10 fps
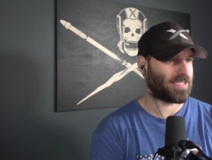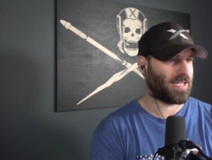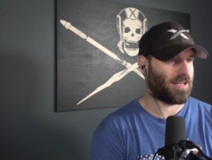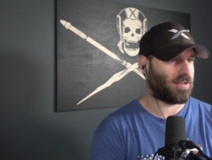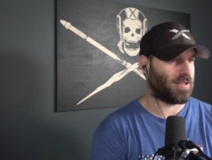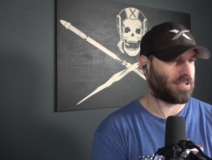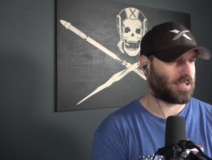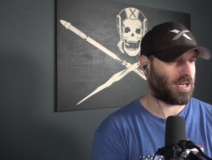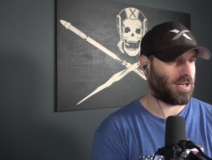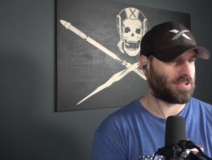It's not
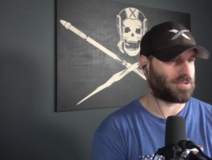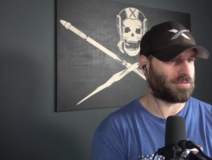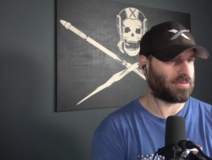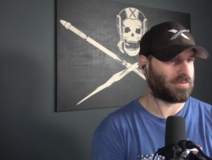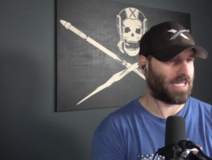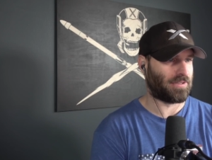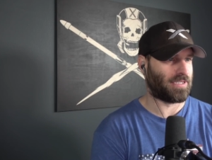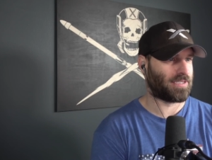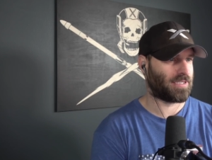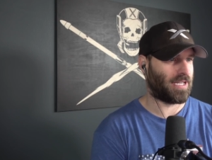on console, at
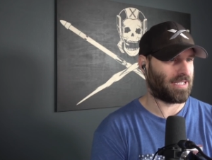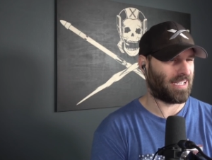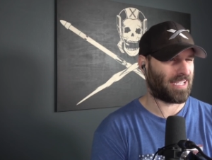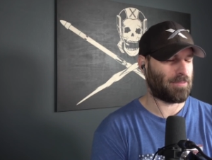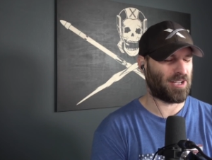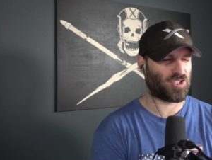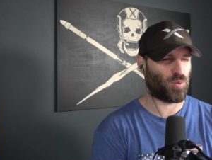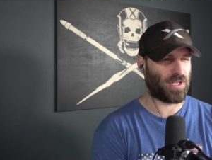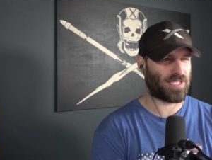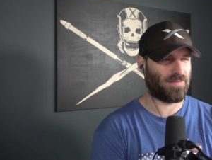least not yet. It came out in
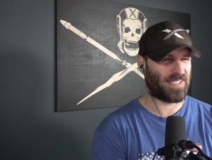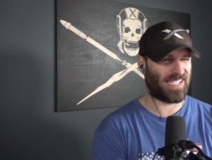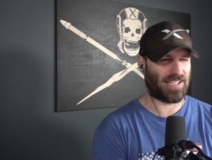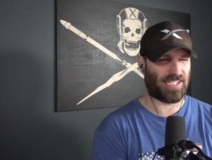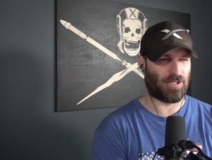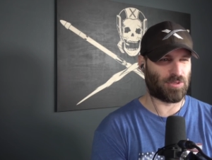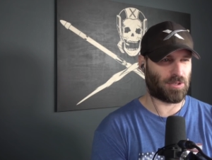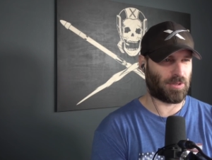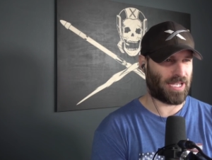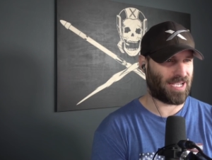twenty seventeen. I think it was
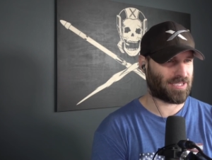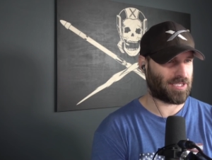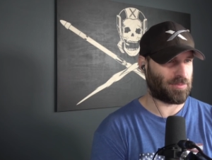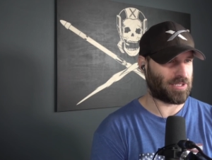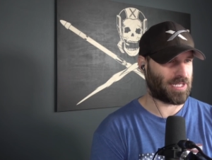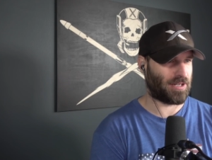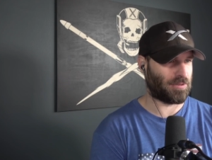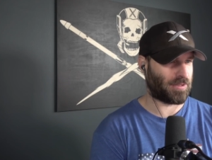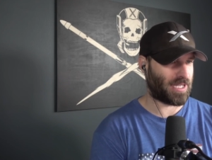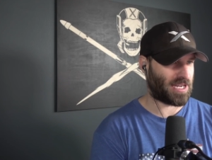early access, but it's
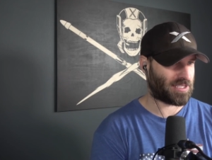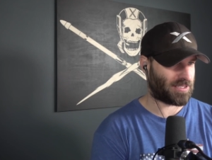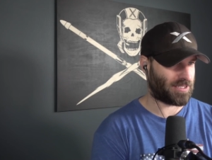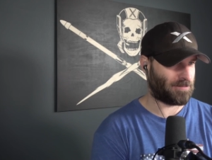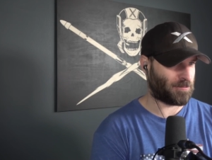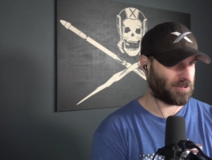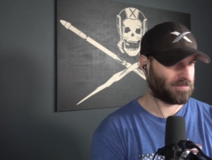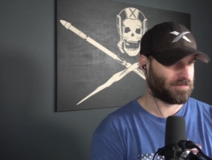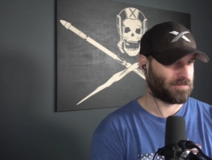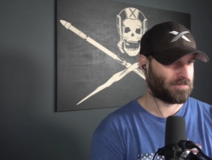not early access anymore.